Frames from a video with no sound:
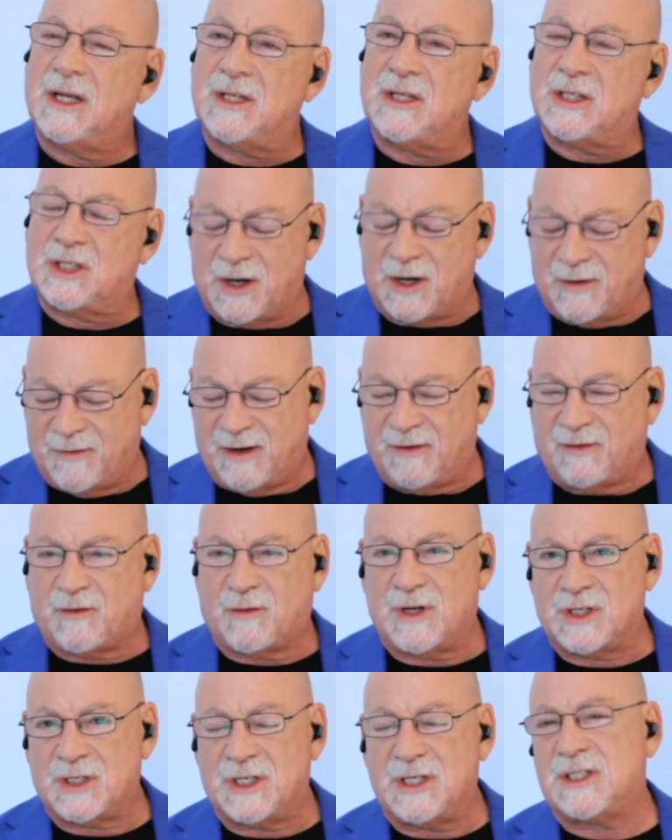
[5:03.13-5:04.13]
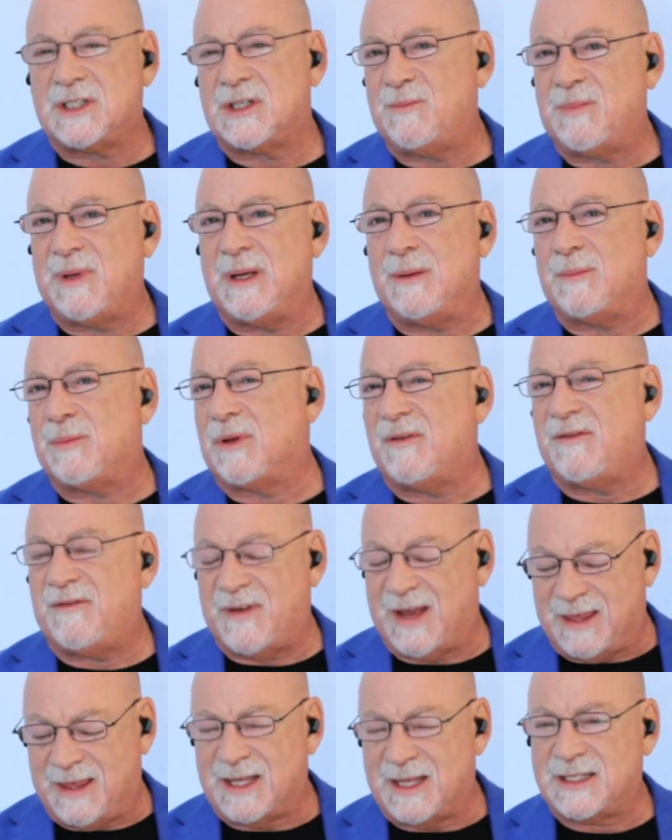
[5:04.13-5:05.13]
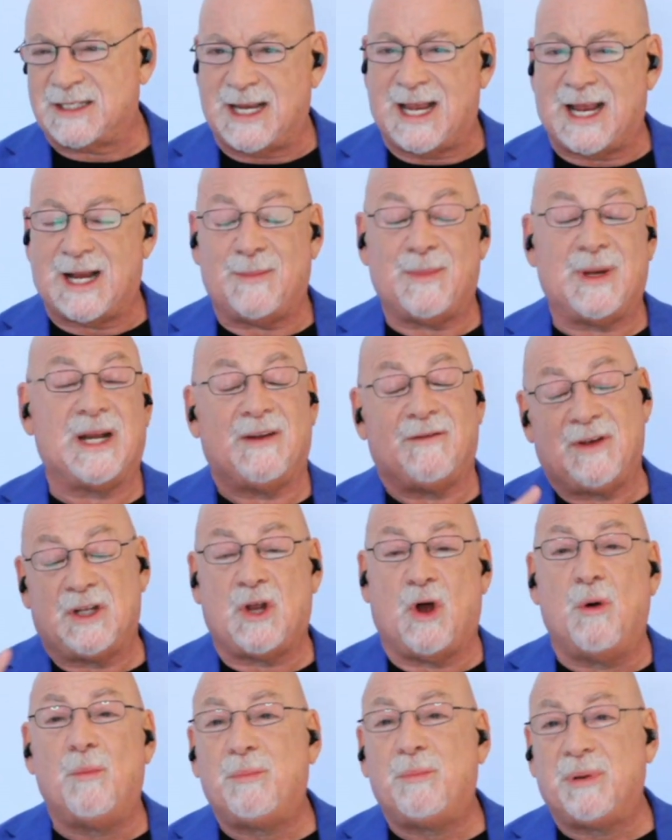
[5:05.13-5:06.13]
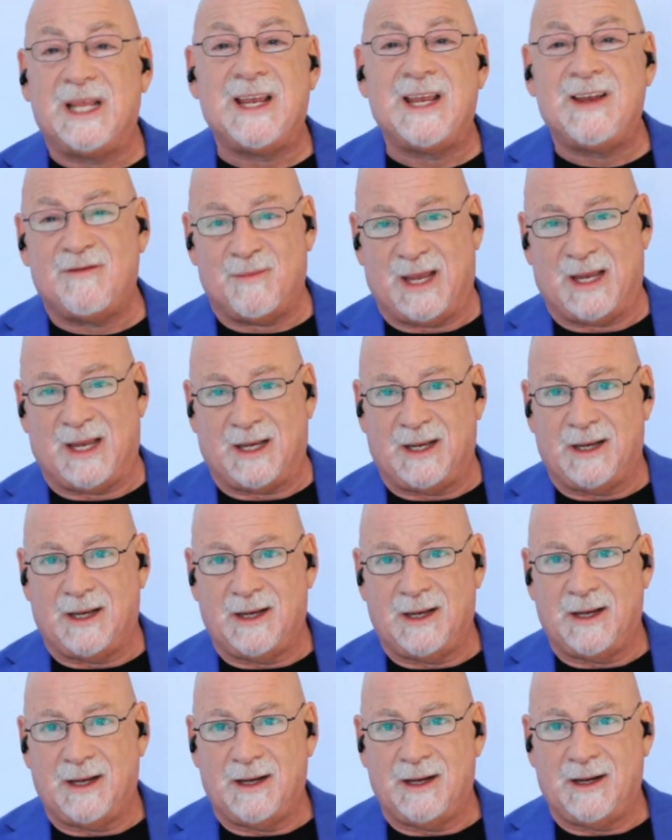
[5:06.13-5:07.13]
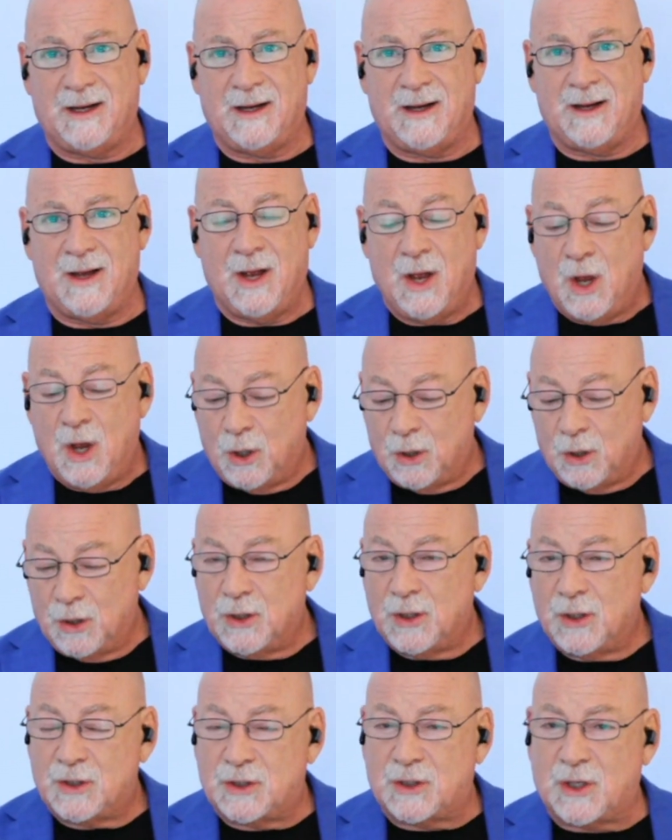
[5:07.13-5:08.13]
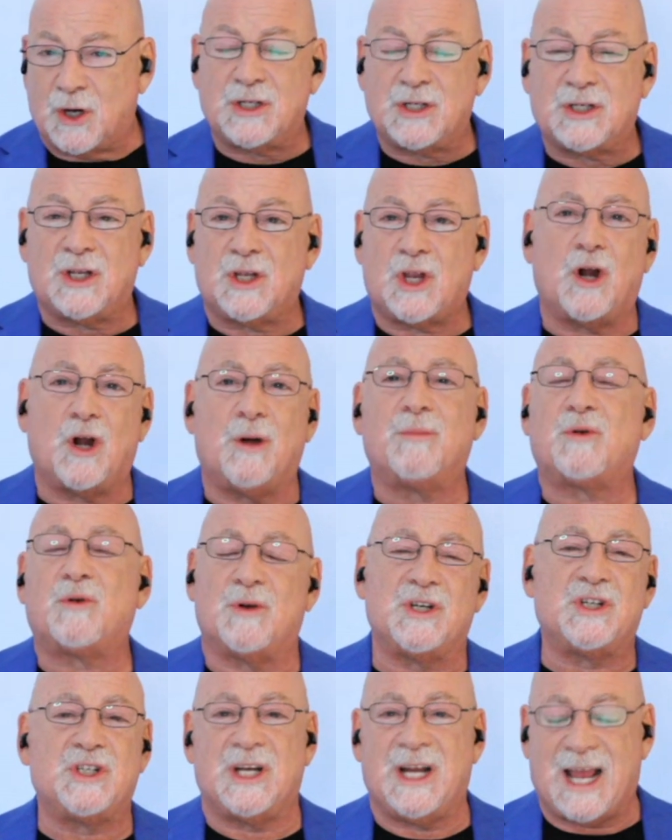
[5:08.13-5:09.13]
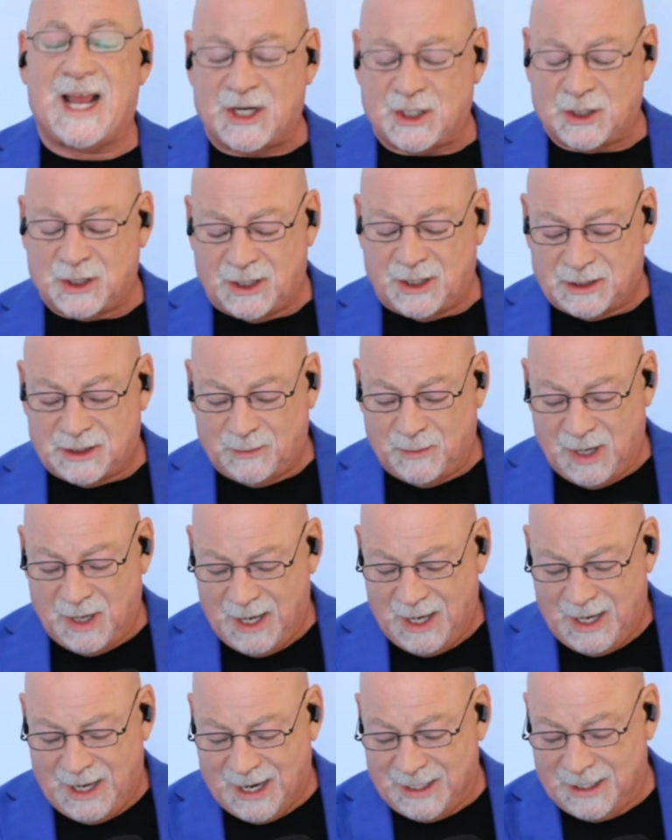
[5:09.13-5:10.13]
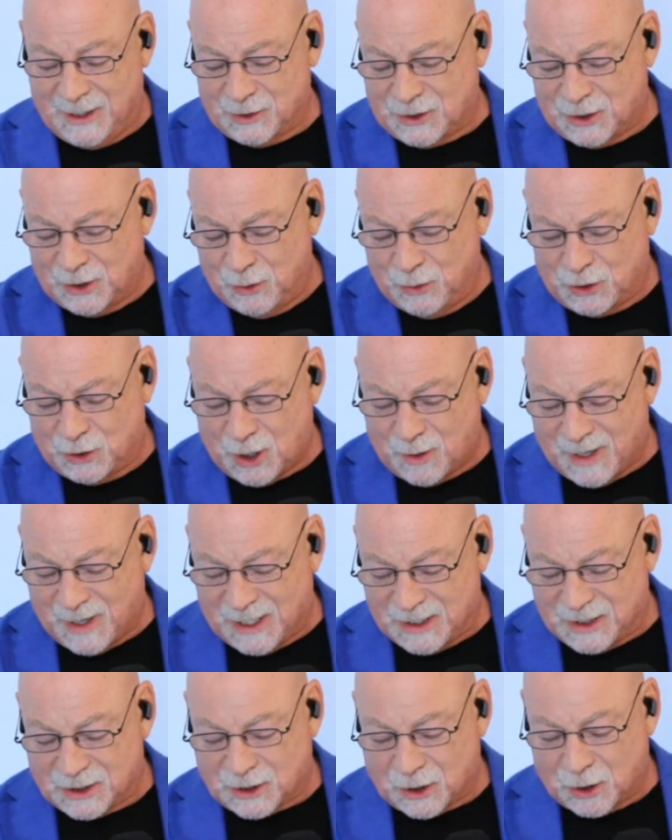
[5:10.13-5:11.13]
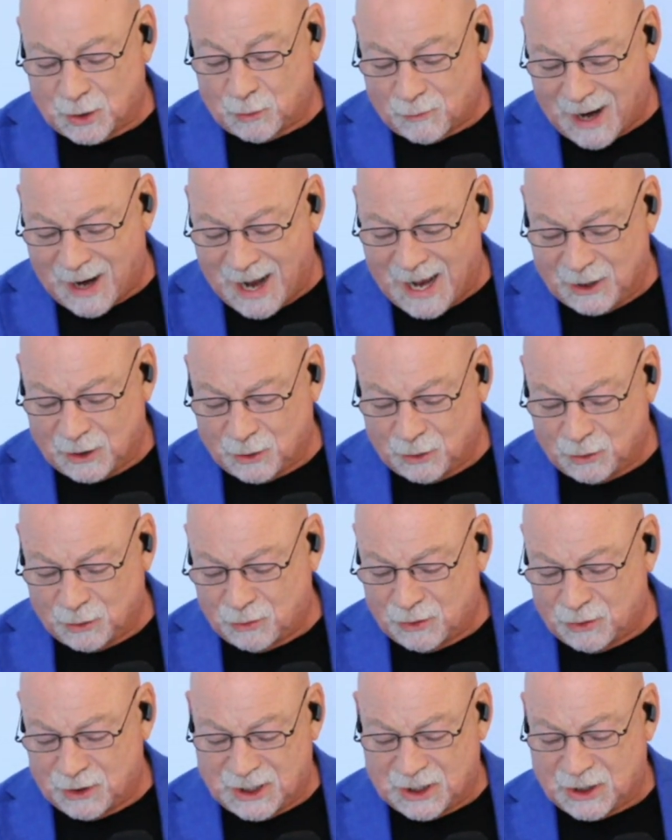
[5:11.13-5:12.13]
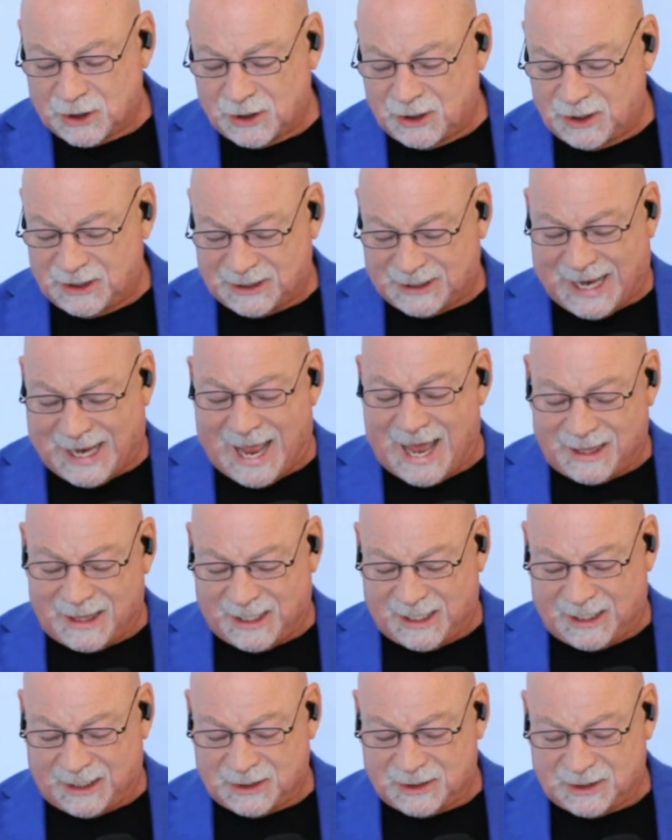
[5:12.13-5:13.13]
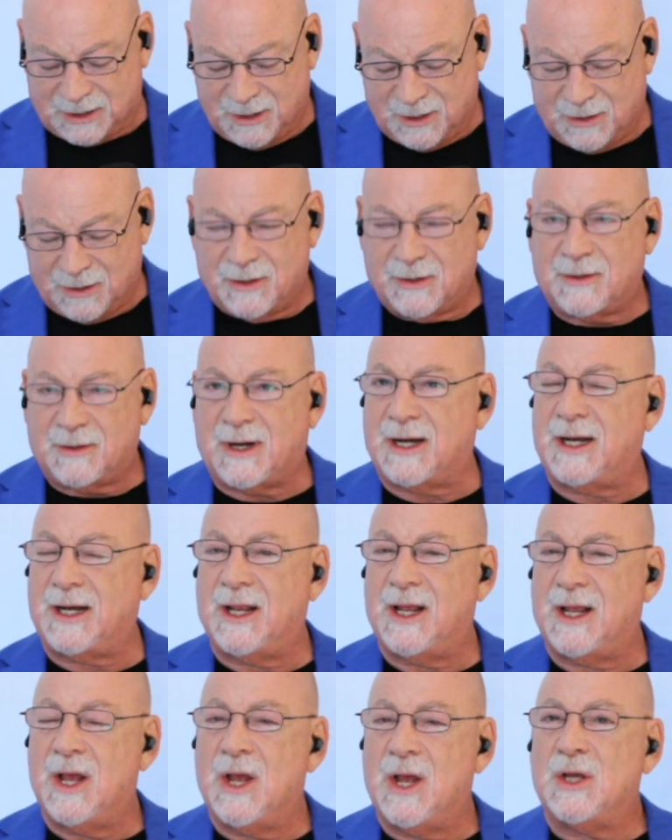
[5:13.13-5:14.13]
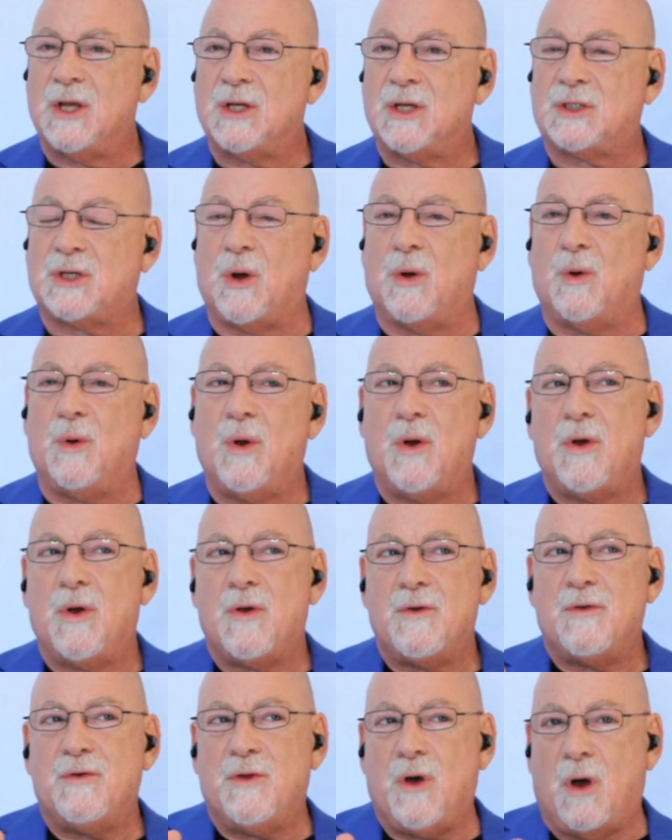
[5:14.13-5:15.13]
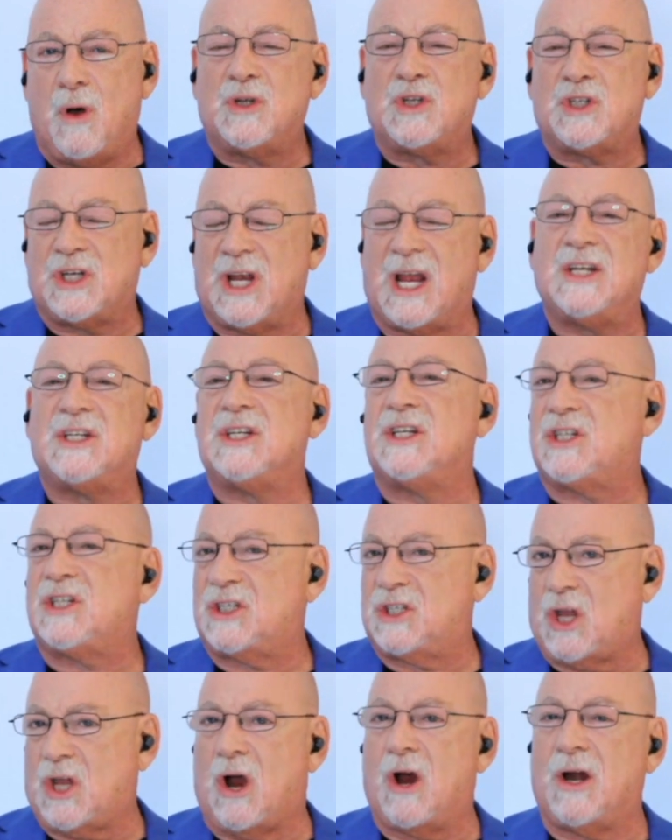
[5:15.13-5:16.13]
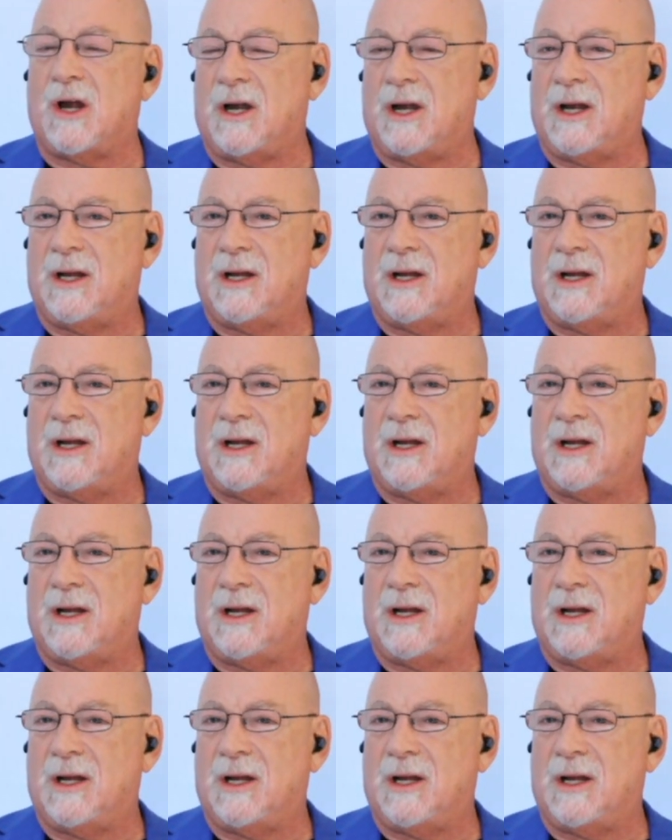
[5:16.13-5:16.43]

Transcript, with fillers: conservative Christians and people of faith as the enemy. And if you don't believe me, Search the term Christian nationalism, and there's a new term I just learned radical traditionalist Catholics, right? So those changes start